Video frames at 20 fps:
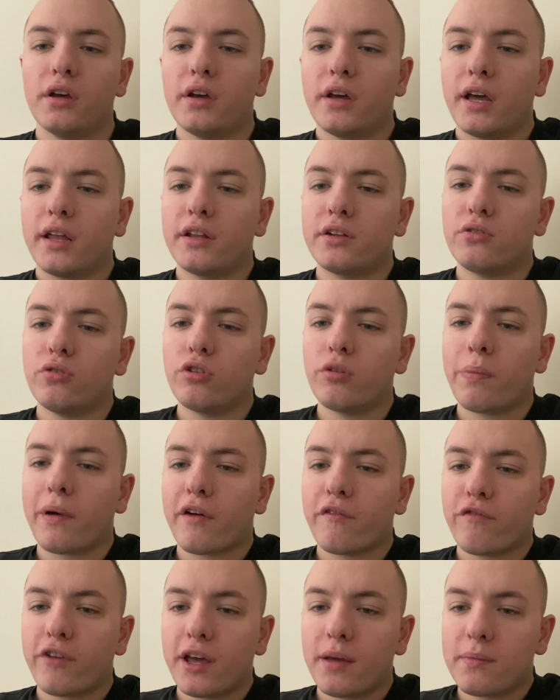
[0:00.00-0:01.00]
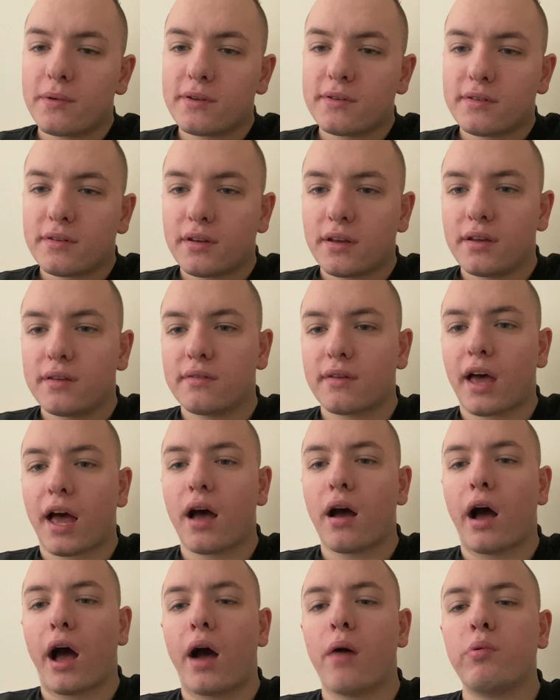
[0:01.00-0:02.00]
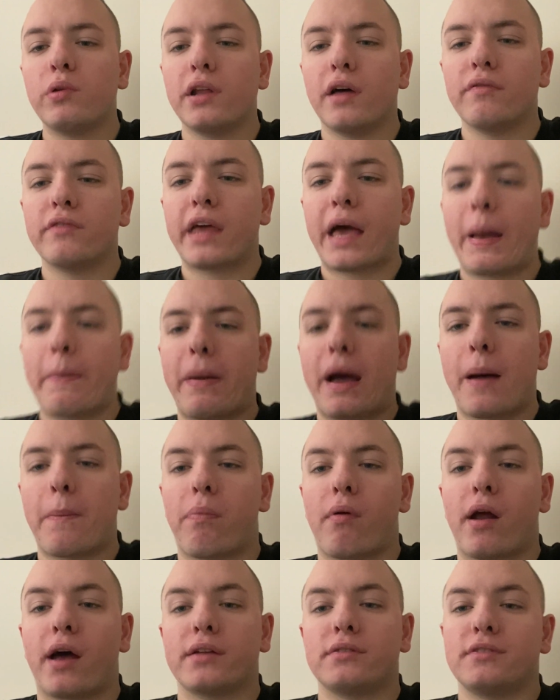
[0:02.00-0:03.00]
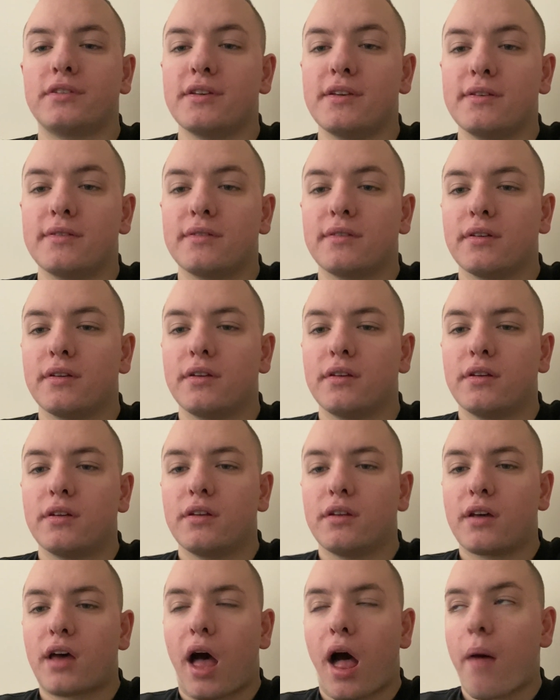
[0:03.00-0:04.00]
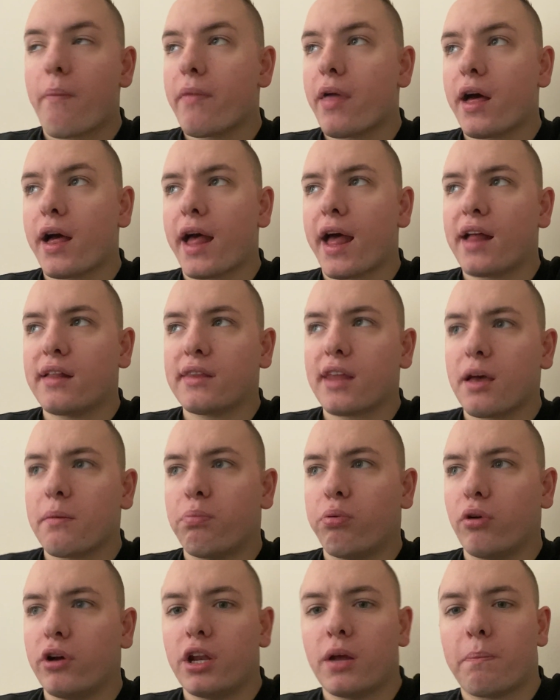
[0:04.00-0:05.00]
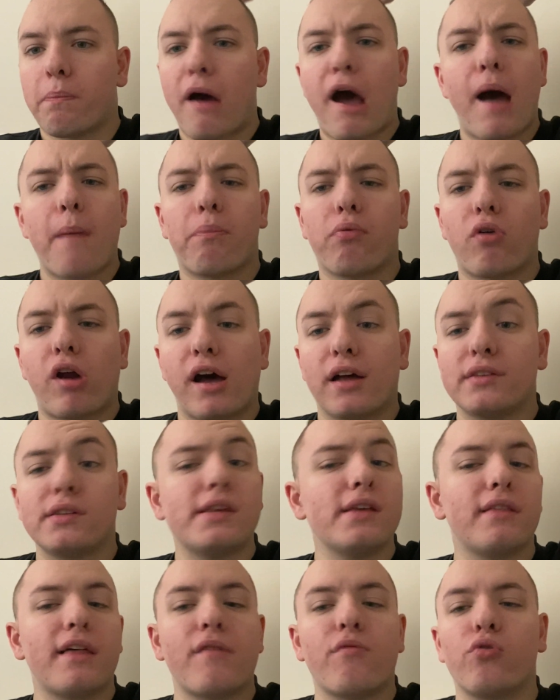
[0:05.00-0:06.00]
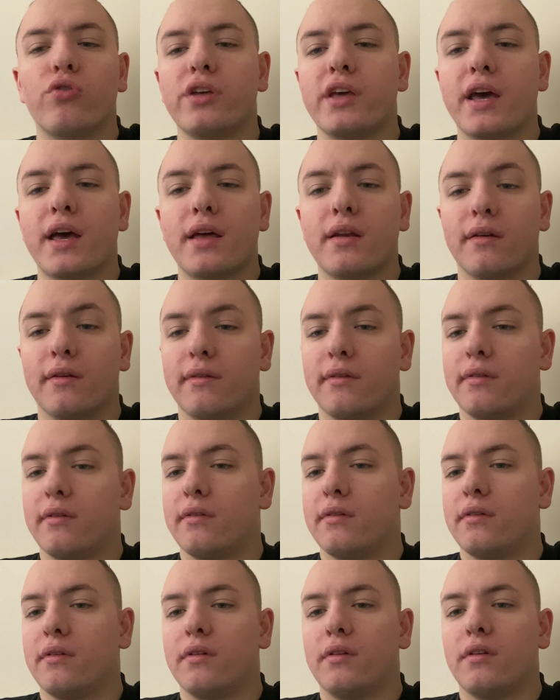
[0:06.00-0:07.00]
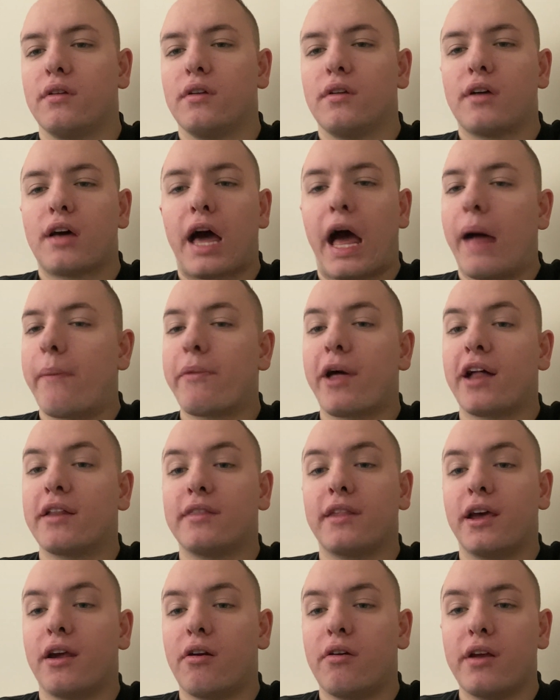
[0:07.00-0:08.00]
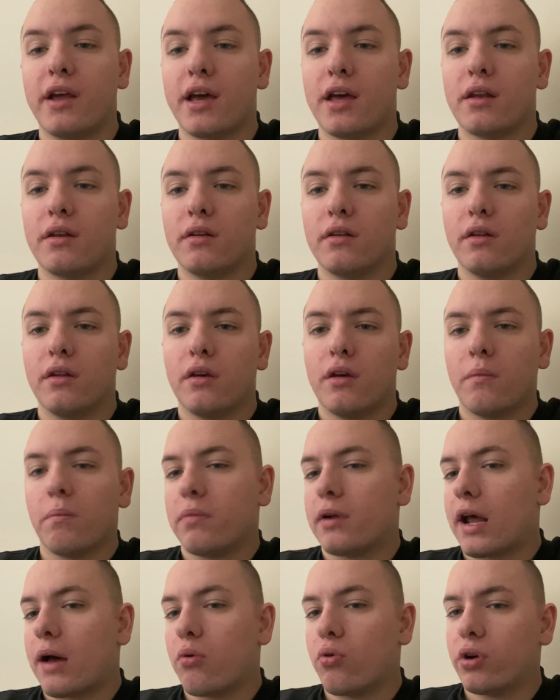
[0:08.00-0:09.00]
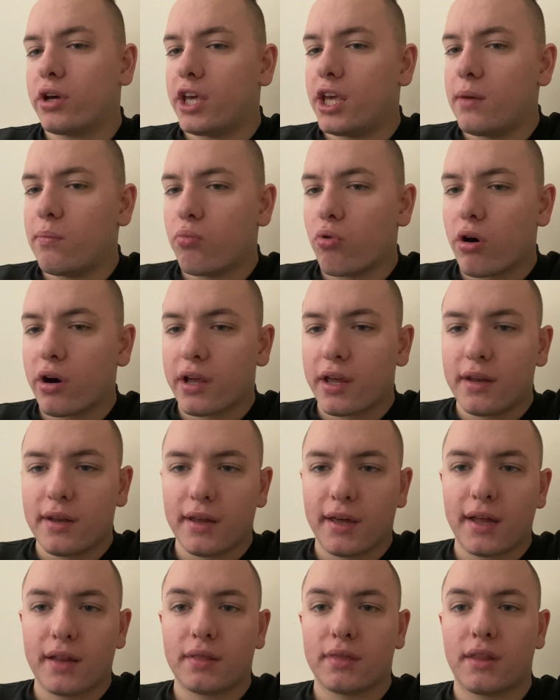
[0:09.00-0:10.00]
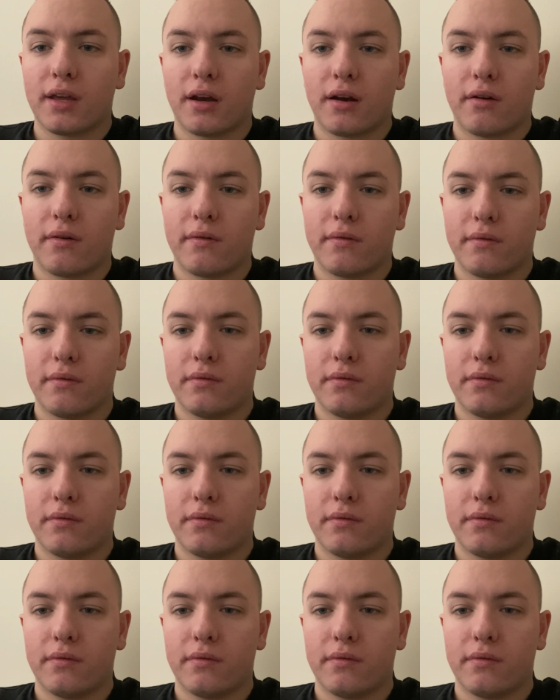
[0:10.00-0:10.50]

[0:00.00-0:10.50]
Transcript: And the truth about fame is I would love to have paparazzis. I'm not at that point of paparazzi level yet. I'm not there yet. But I will keep working to get there.